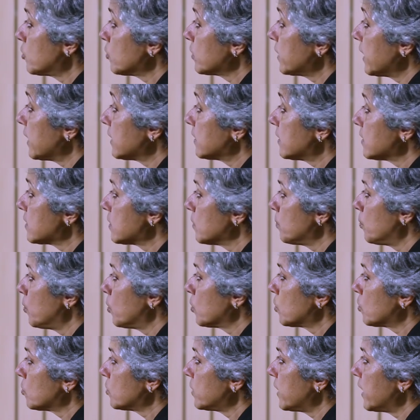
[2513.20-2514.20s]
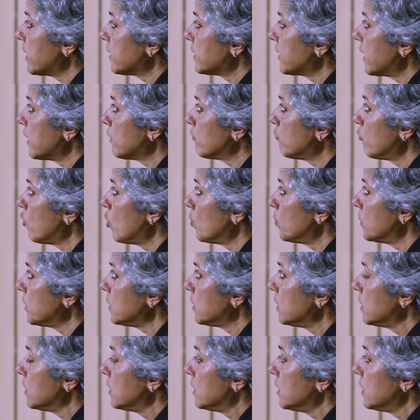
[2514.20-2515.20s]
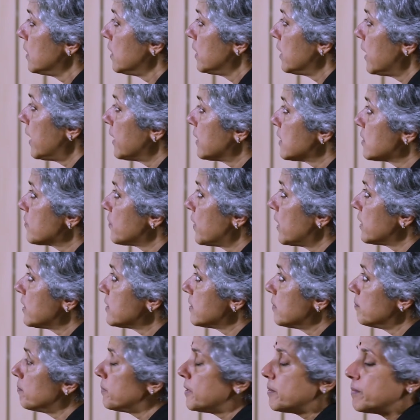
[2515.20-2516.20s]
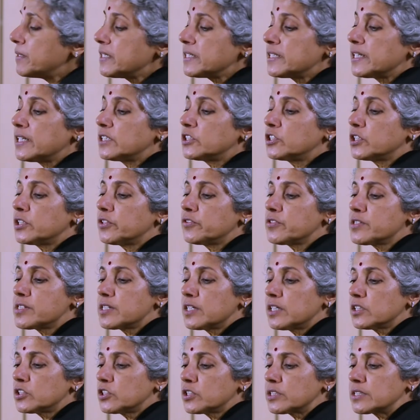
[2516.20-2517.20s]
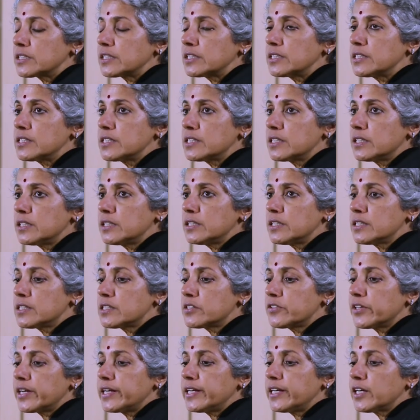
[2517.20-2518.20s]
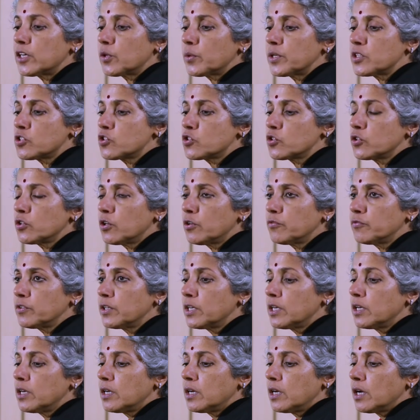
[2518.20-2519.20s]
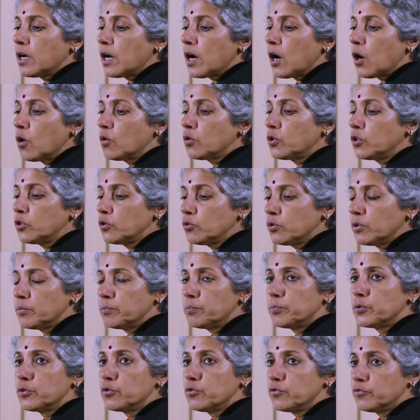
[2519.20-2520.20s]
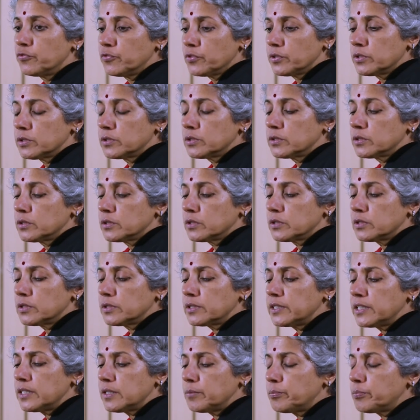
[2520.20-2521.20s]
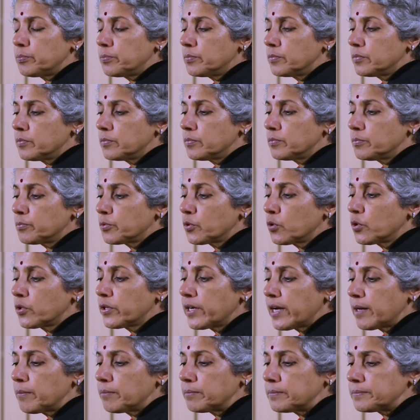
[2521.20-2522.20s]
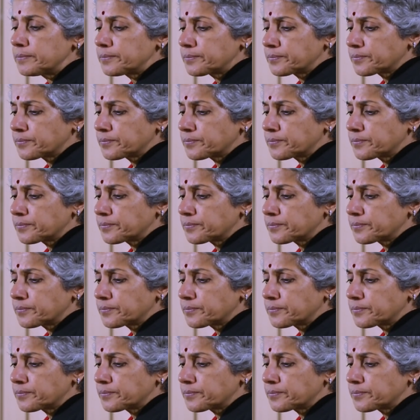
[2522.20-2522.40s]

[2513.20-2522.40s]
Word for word: to get the support to take that forward. And as far as implementation research is concerned, it's really a question of how do you improve the program